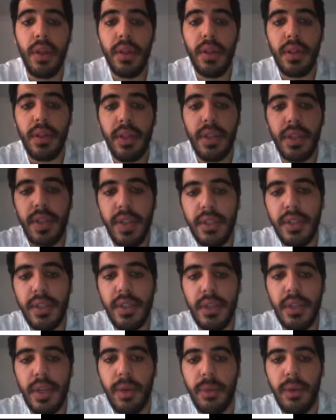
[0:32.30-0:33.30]
The case
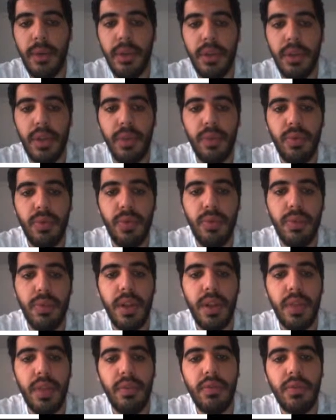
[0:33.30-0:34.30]
is about improvement
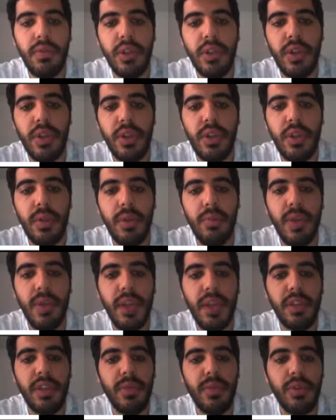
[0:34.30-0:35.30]
knowledge
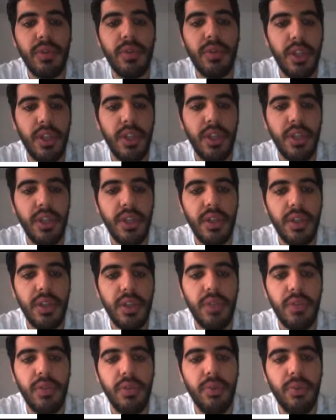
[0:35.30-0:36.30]
management to enhance
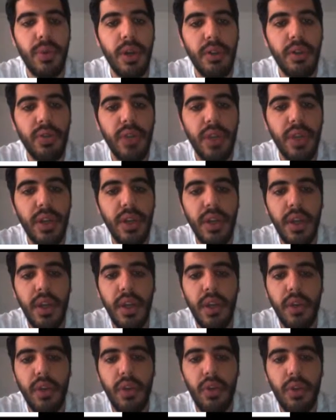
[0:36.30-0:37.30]
cross-boundary
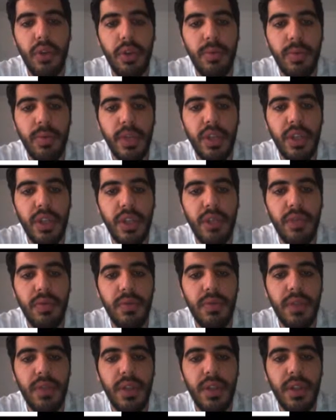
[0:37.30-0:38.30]
collaboration
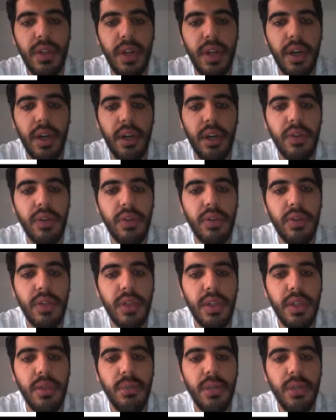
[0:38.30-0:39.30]
within the across the
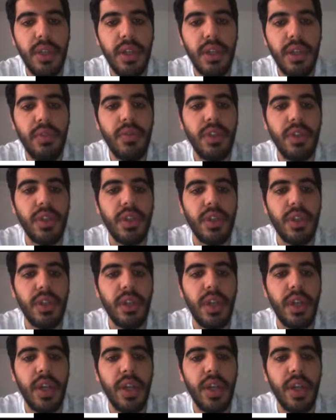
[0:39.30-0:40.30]
TPA division
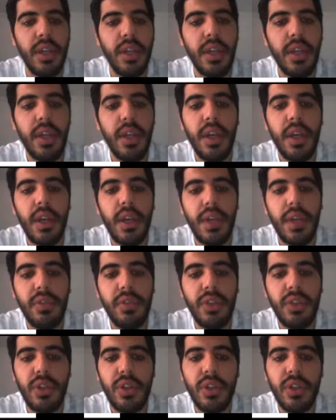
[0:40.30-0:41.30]
and
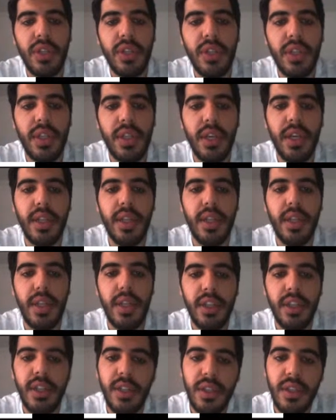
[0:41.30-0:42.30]
eventually state
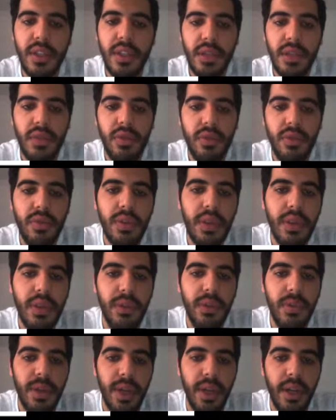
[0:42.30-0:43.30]
agencies through
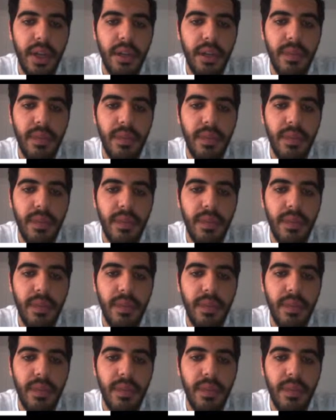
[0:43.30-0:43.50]
TPA.